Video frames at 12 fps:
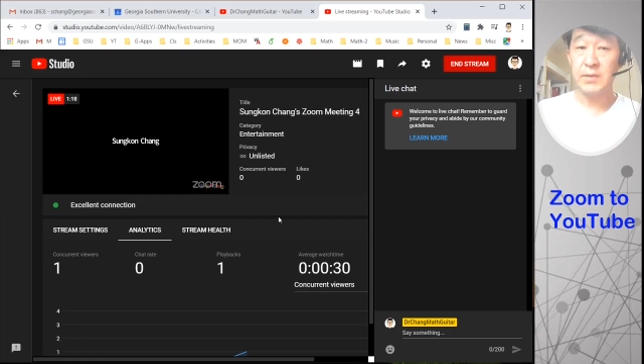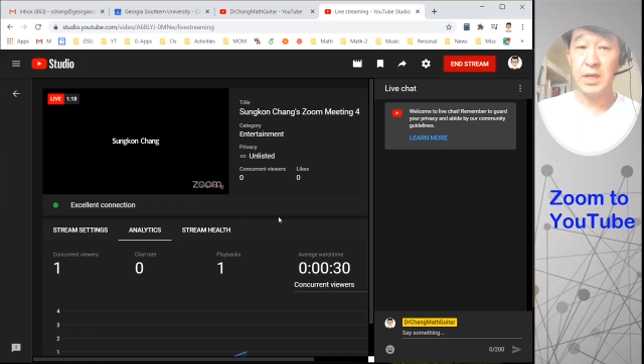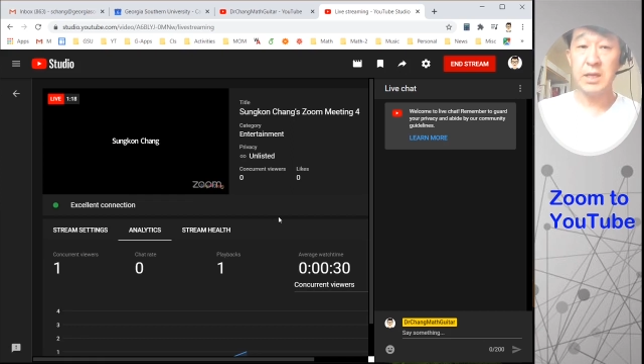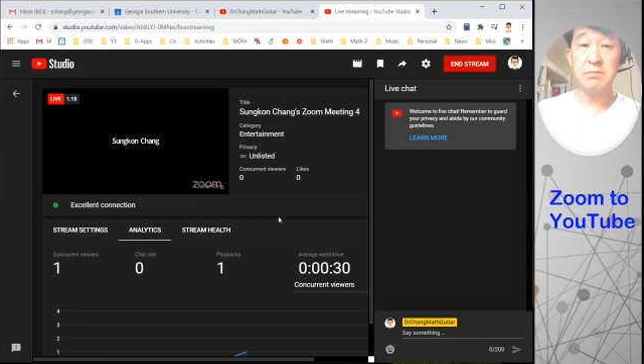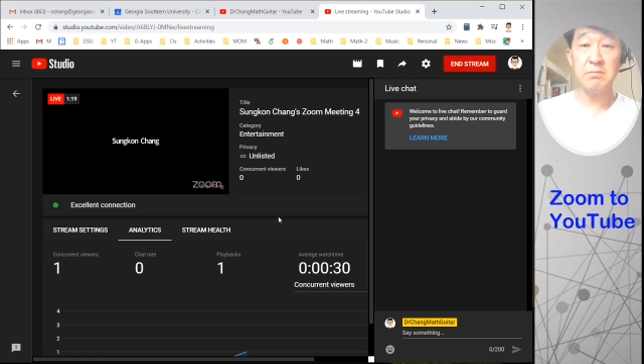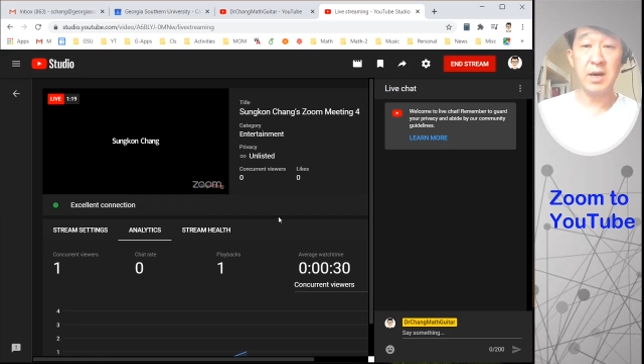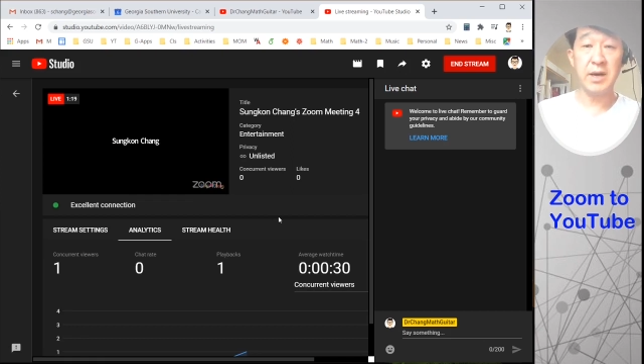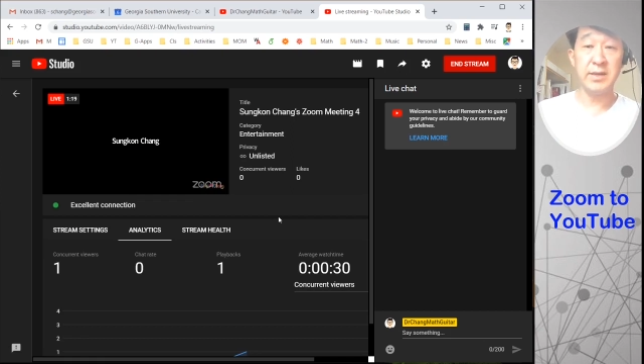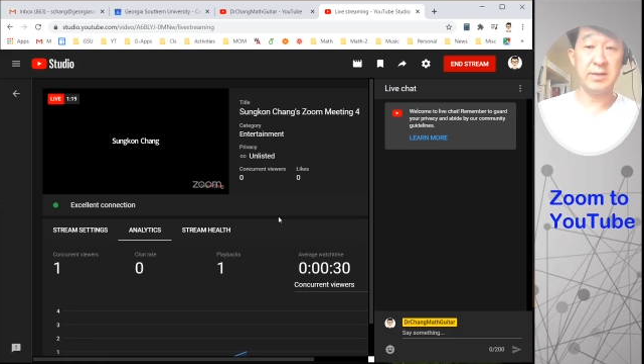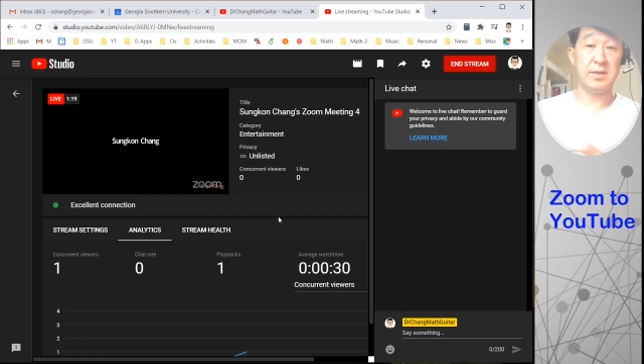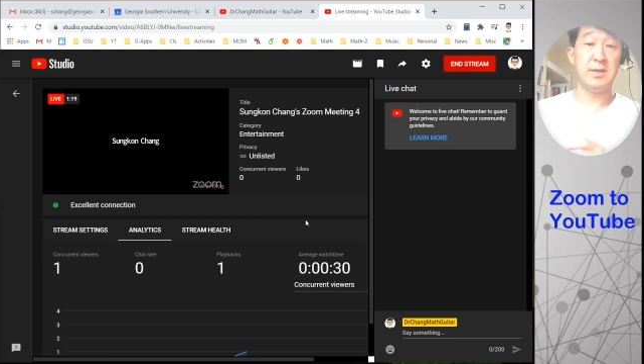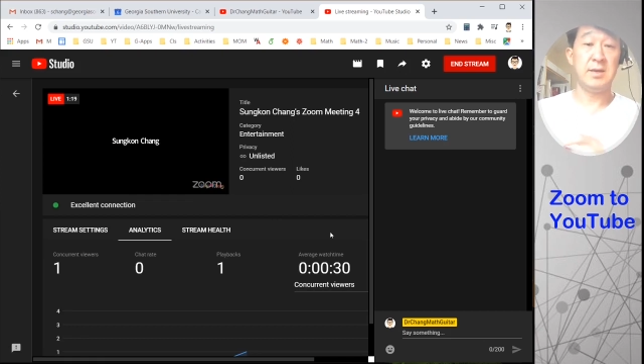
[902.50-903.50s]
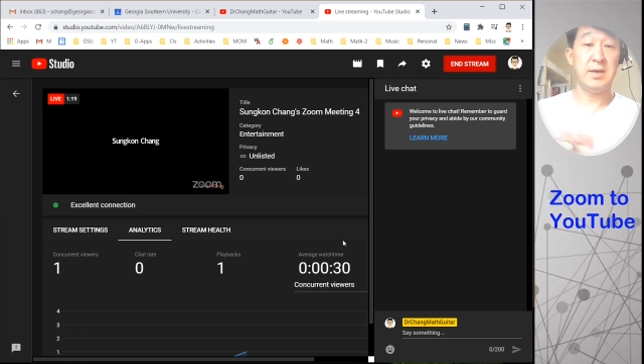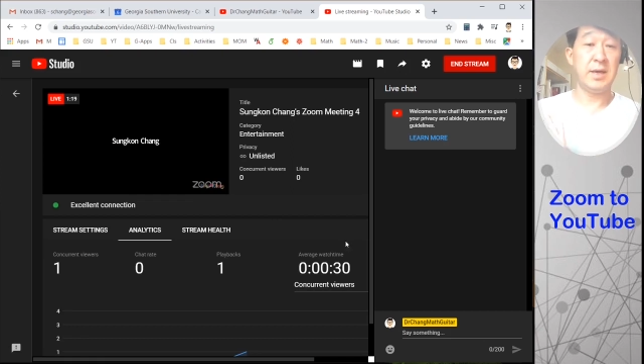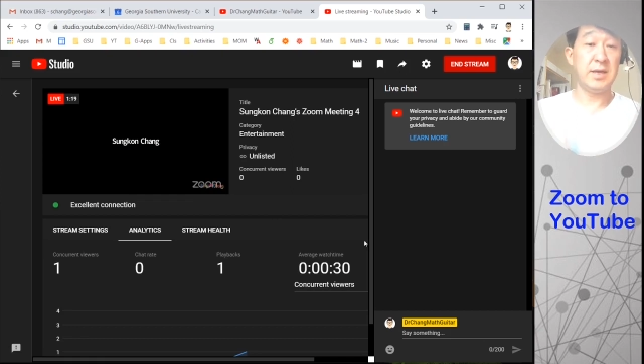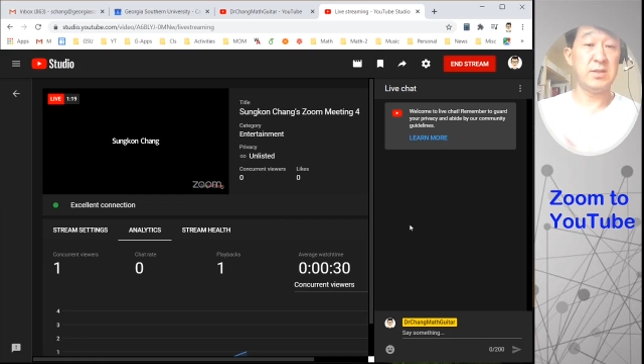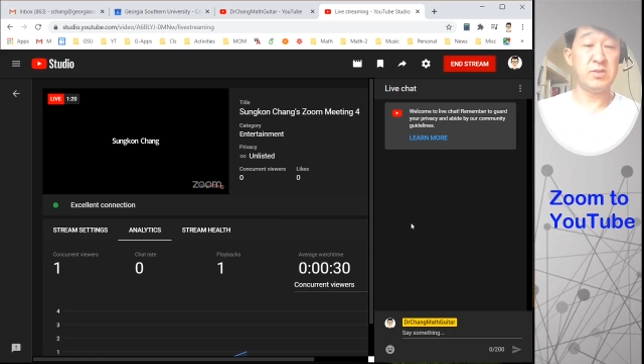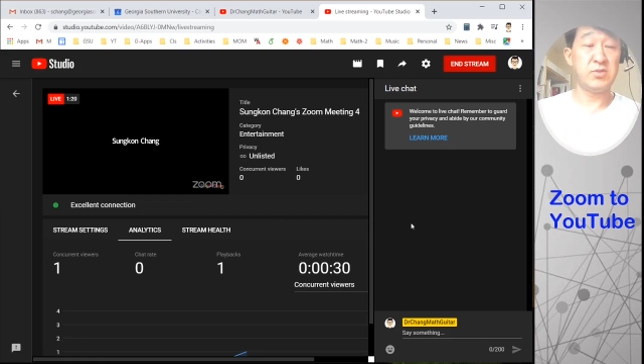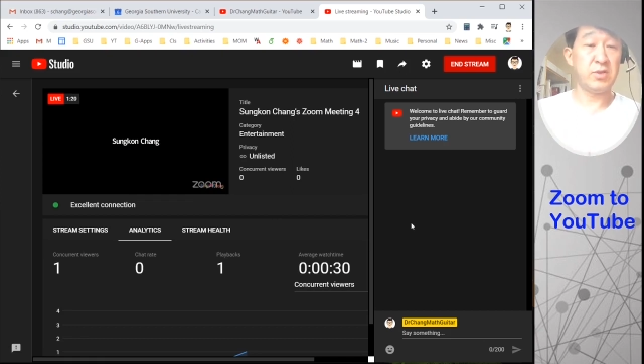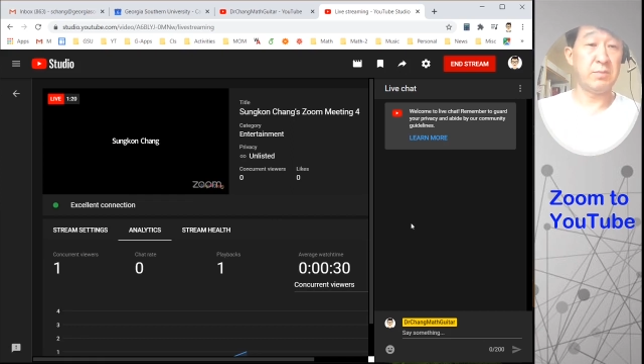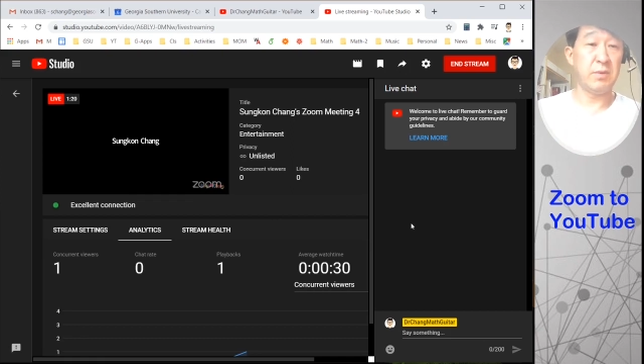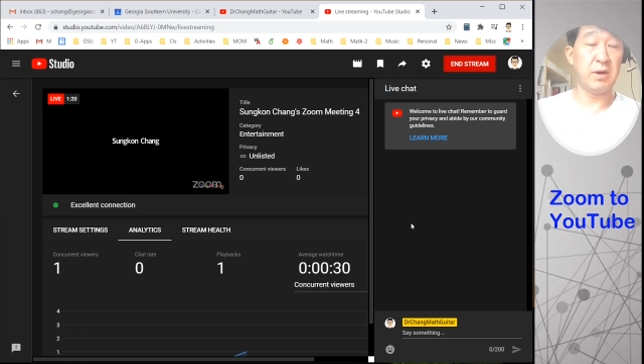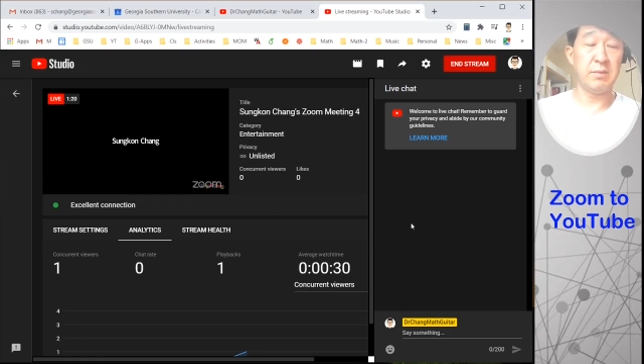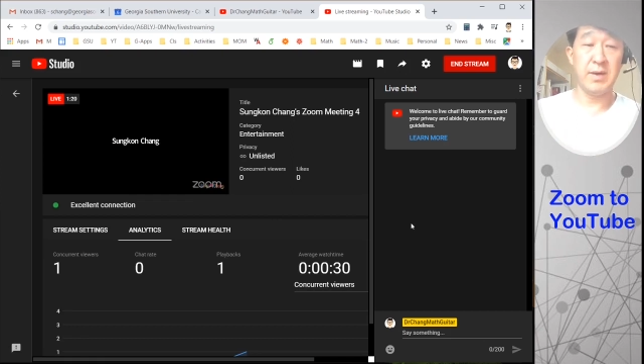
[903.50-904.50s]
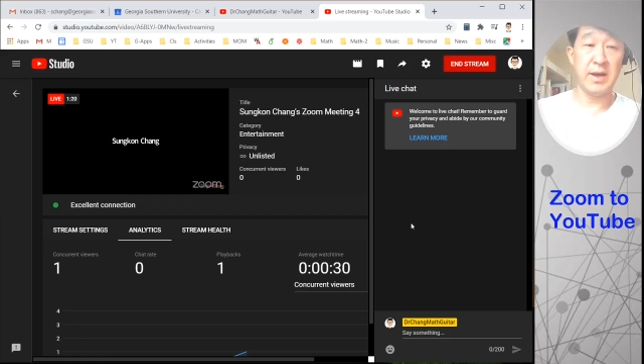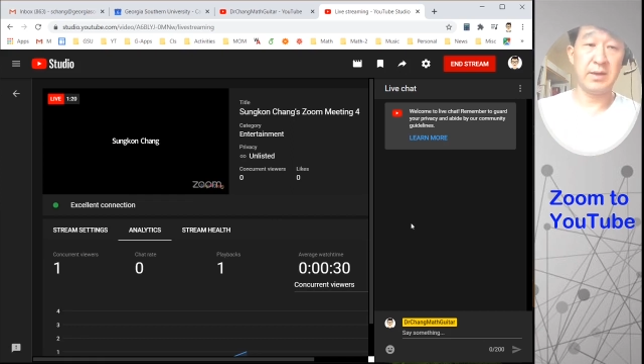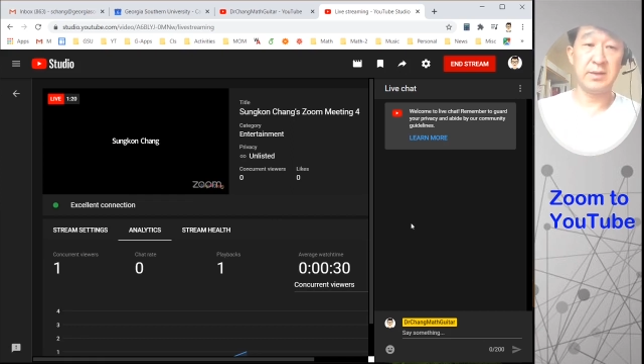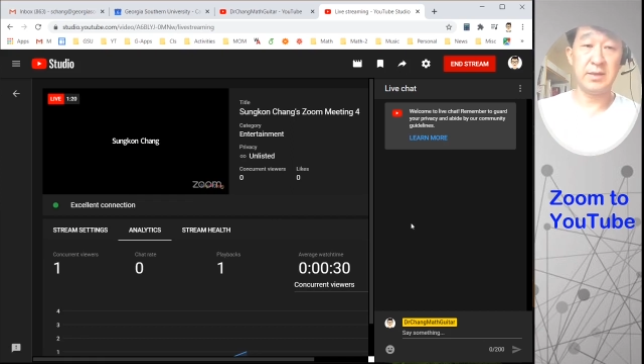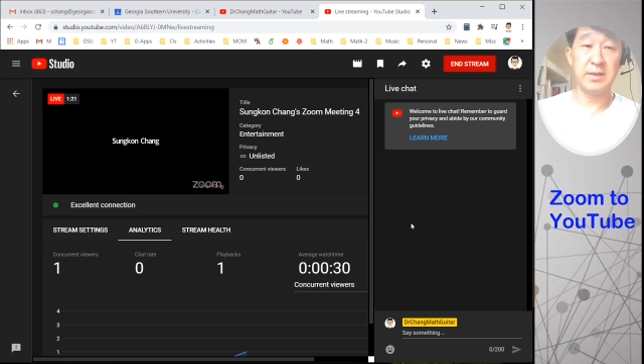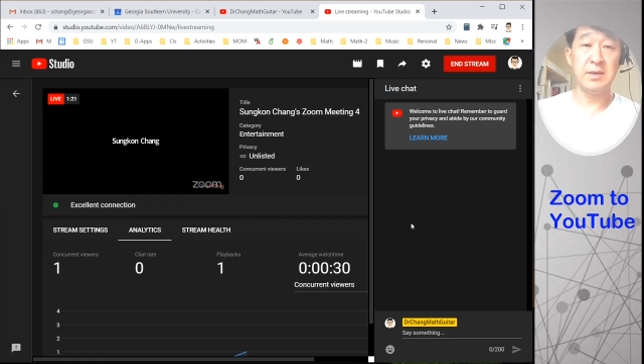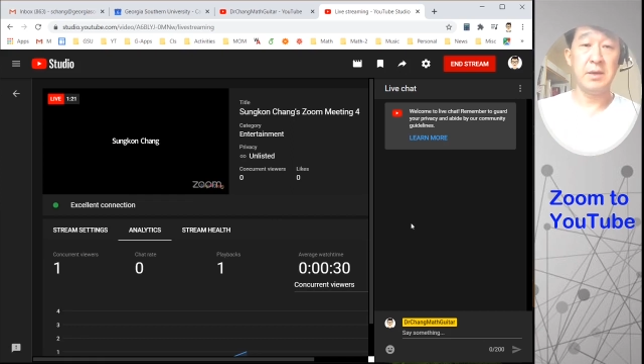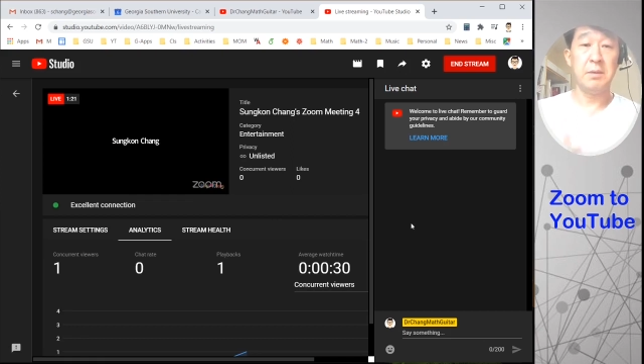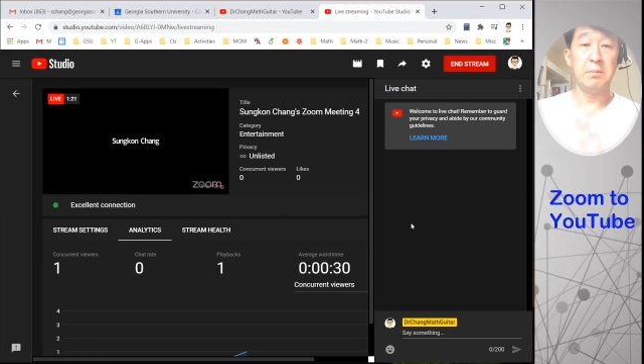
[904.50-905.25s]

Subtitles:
it might end stream automatically.